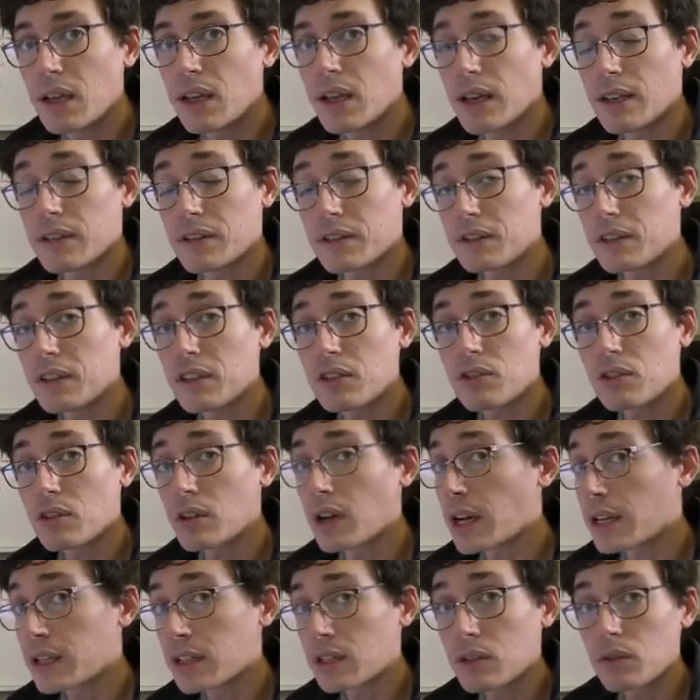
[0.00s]
As a teacher,
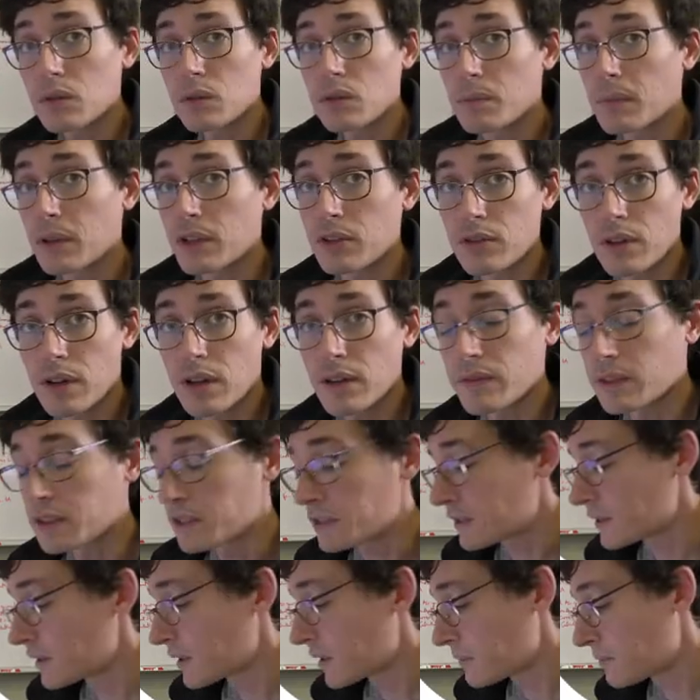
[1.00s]
I can go into my drive and
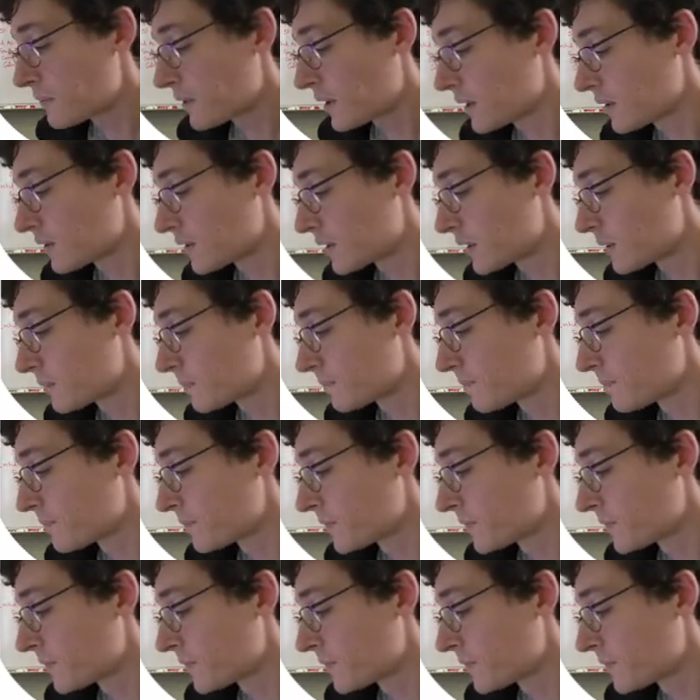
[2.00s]
see that file now.